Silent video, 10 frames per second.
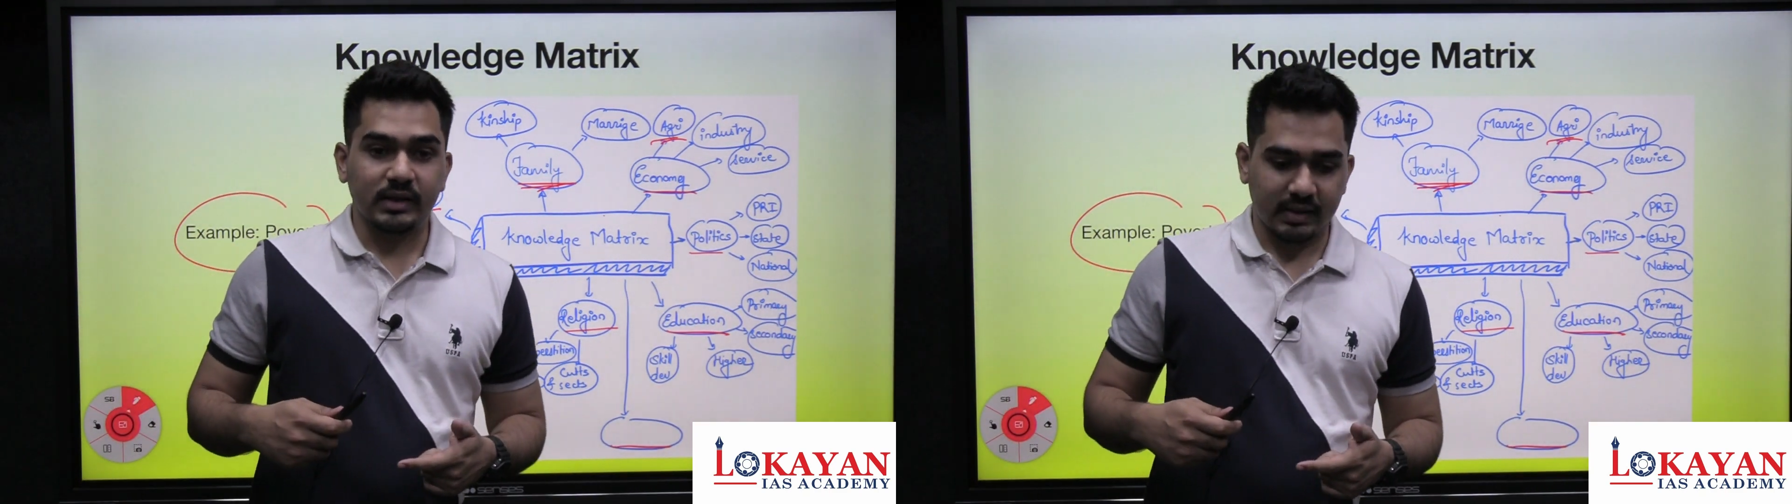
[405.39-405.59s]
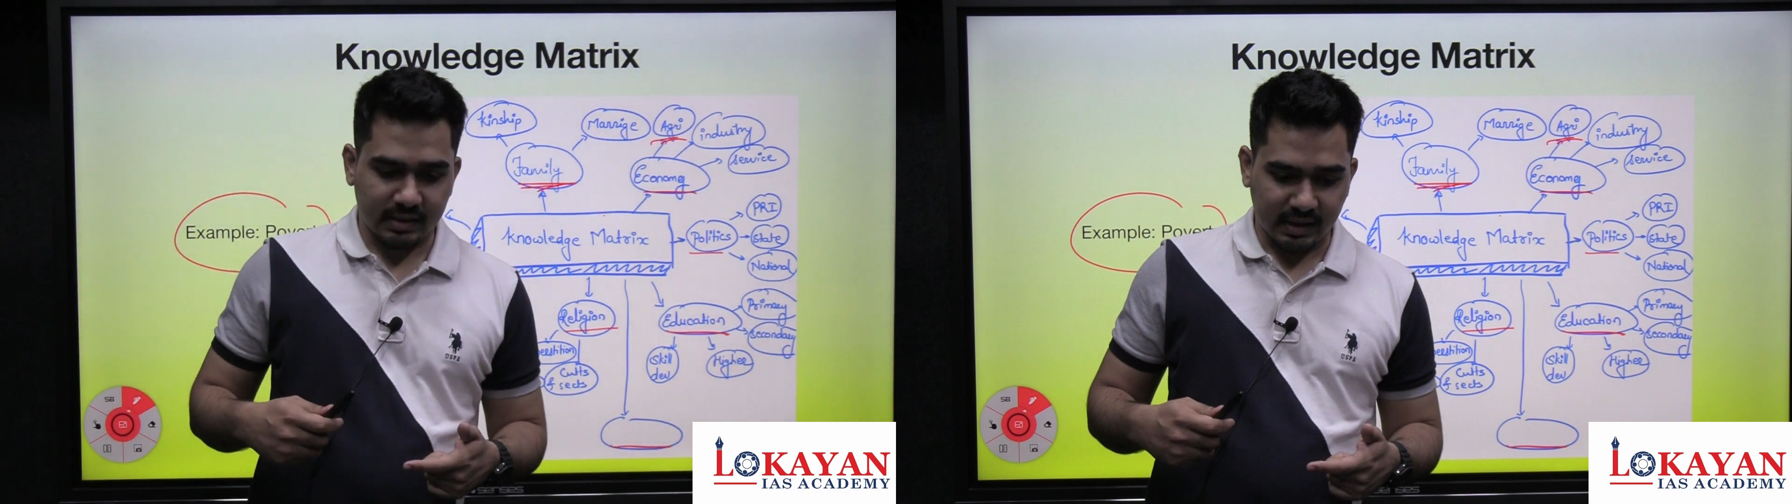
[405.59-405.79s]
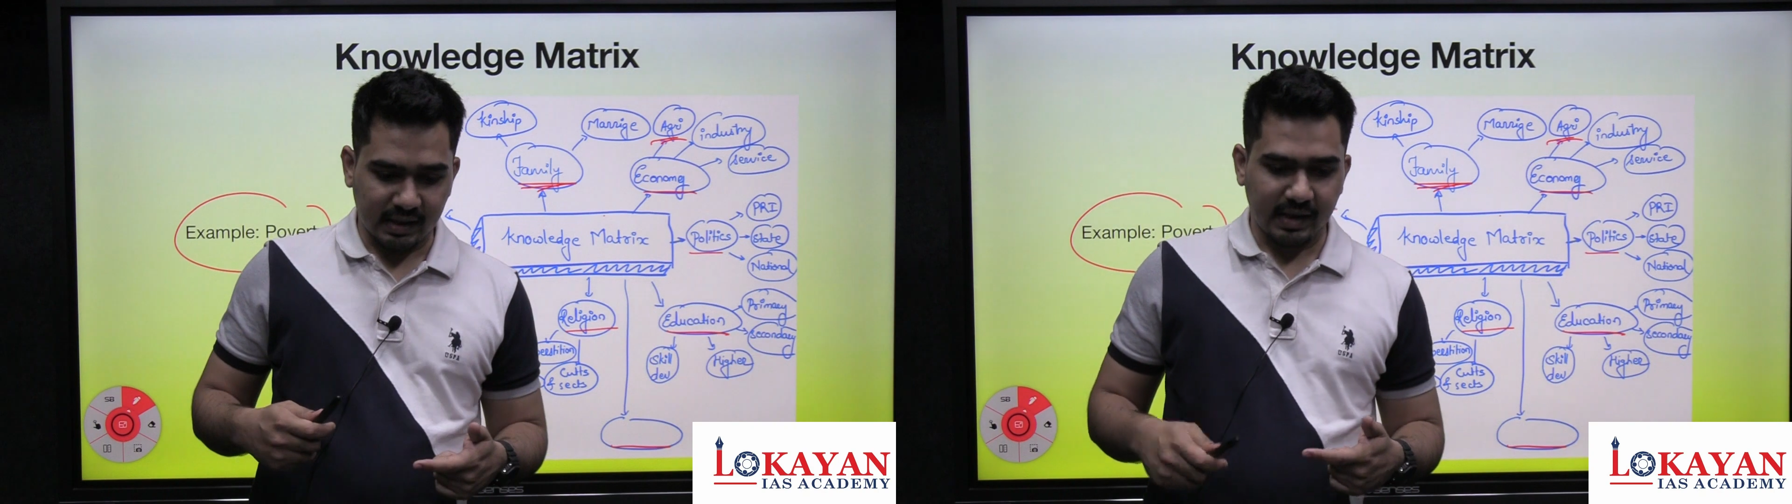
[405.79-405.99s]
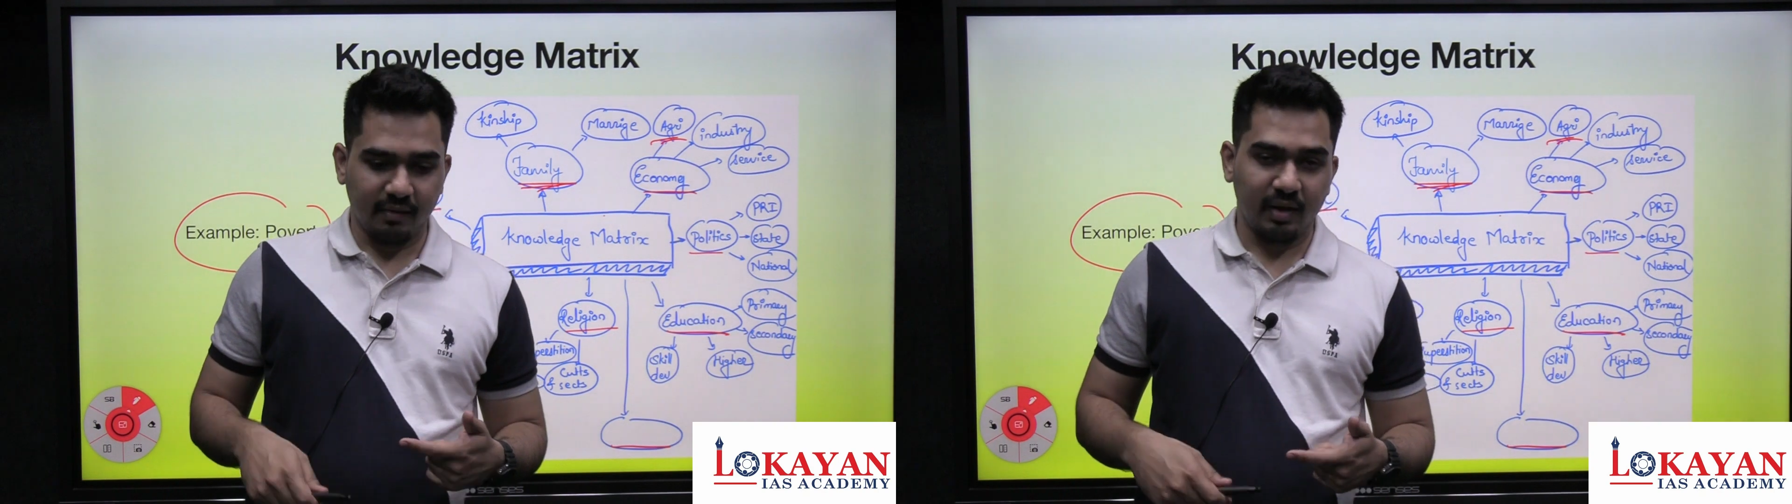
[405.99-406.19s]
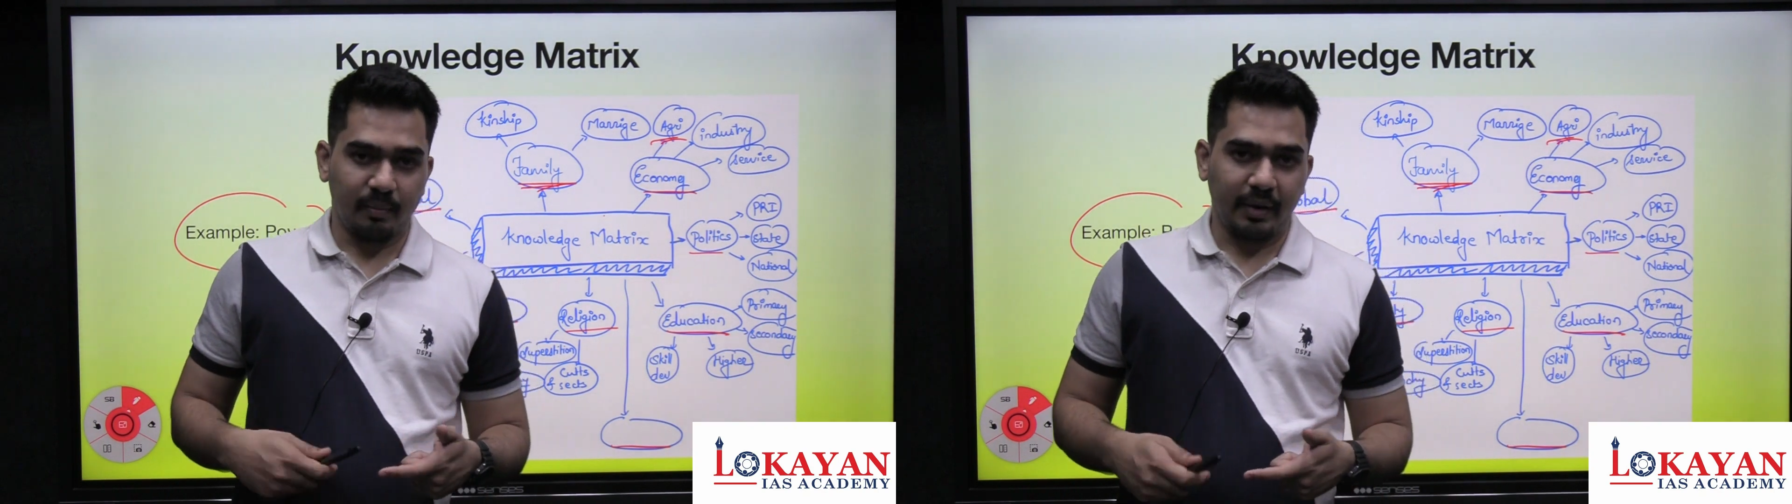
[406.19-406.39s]
skill
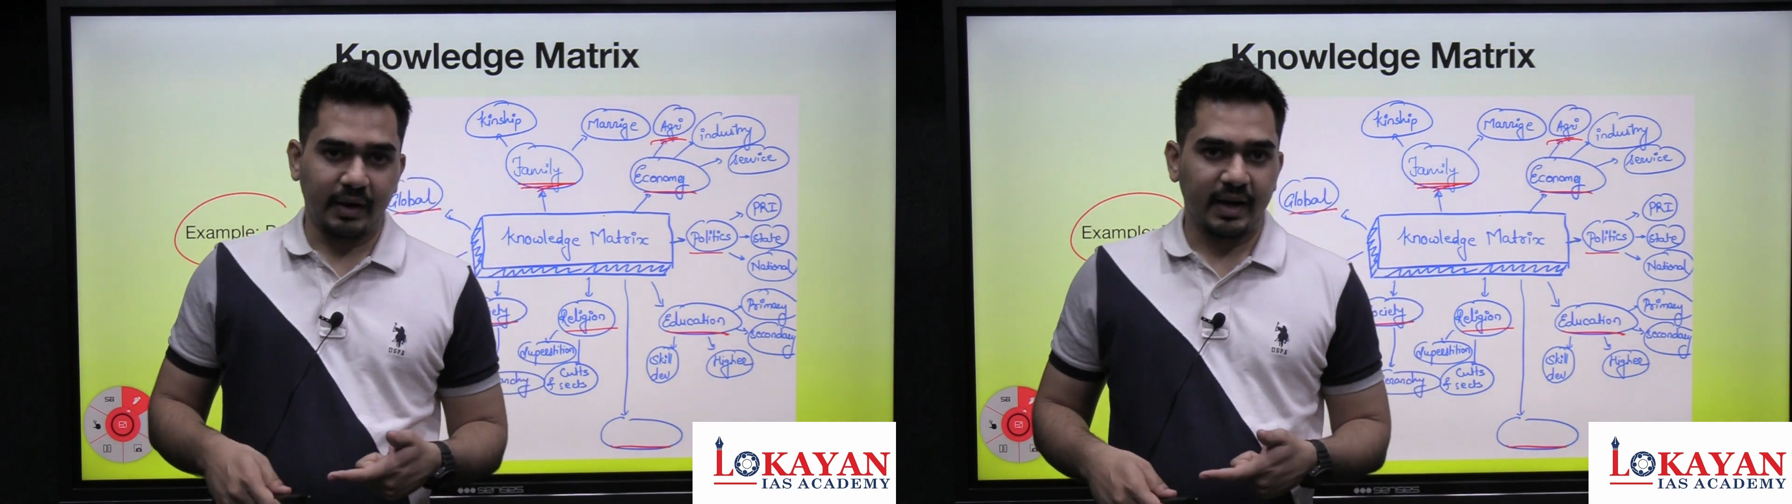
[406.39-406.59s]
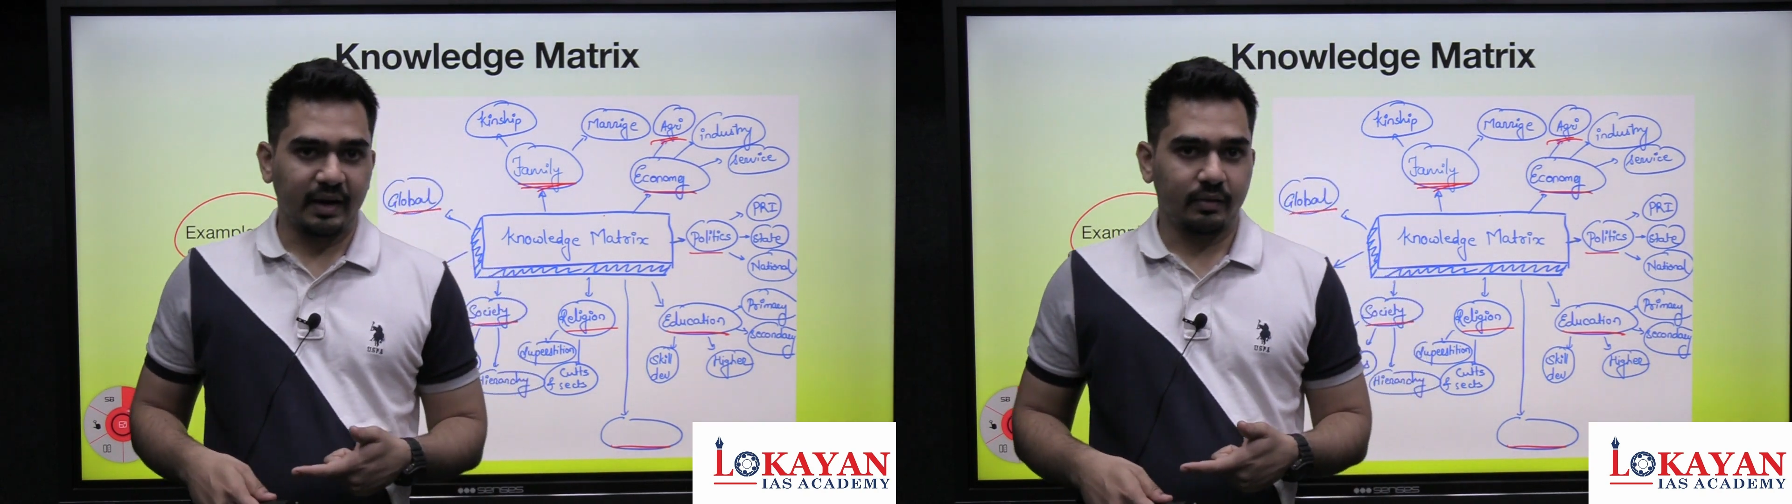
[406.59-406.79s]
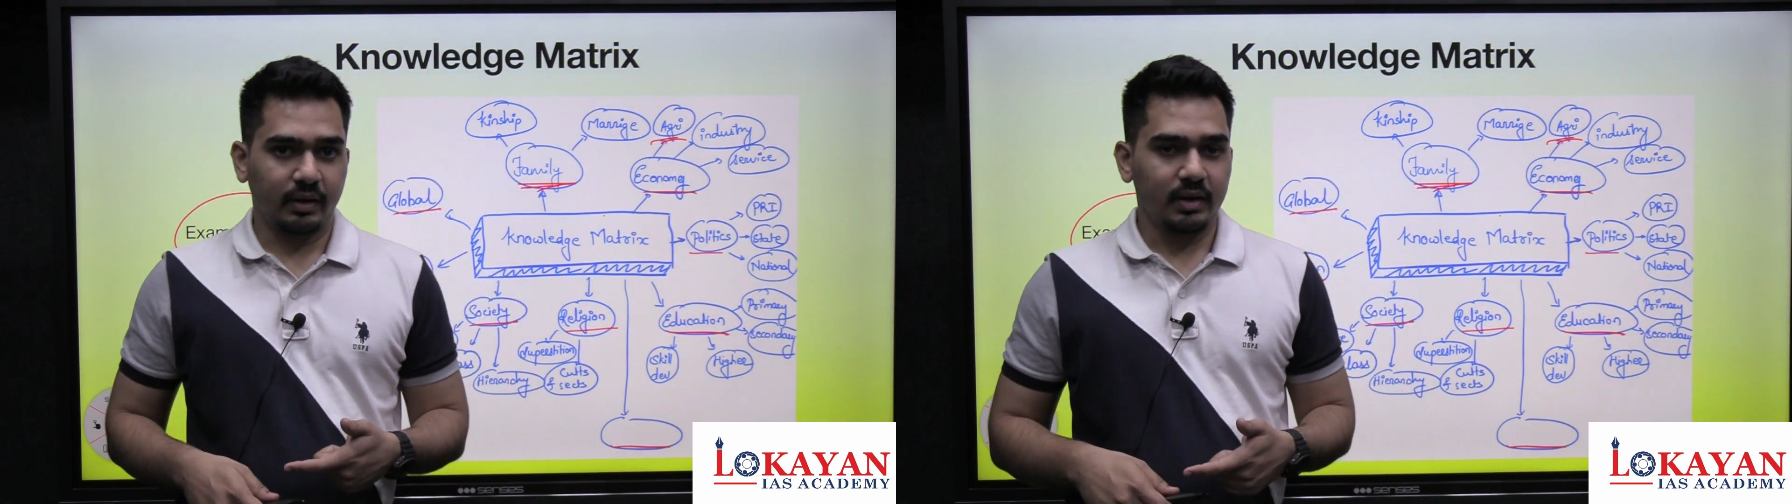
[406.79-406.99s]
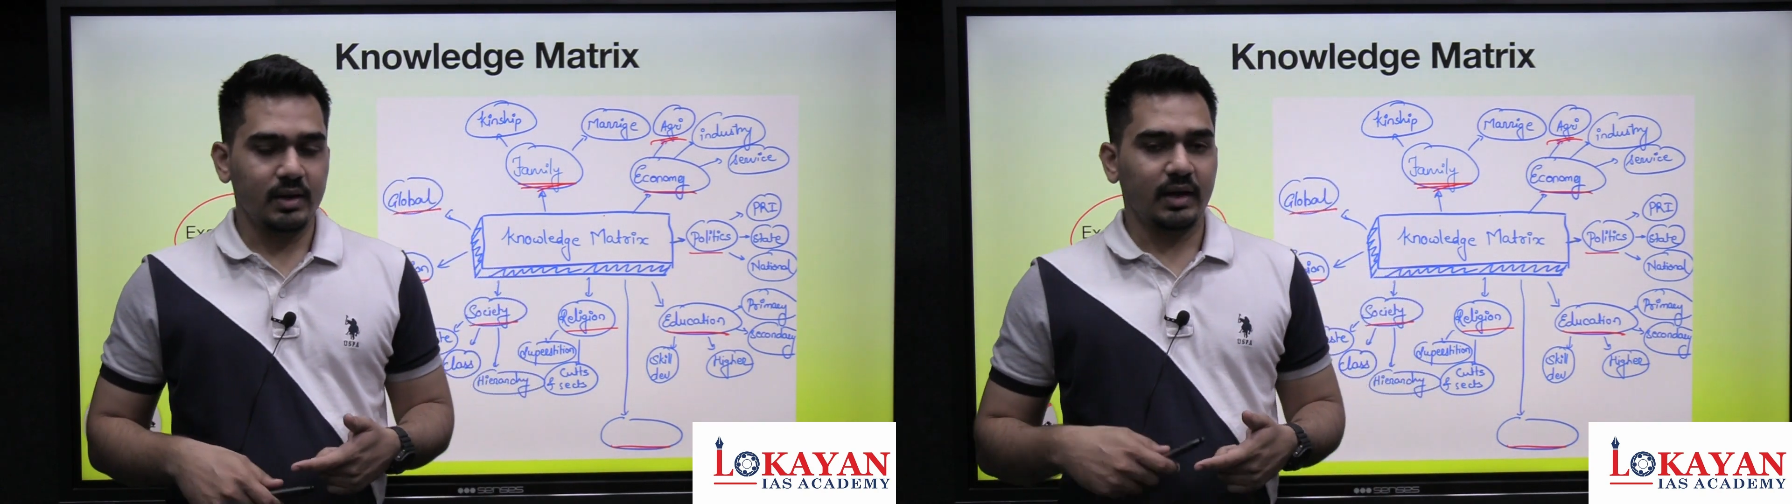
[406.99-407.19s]
development and everything,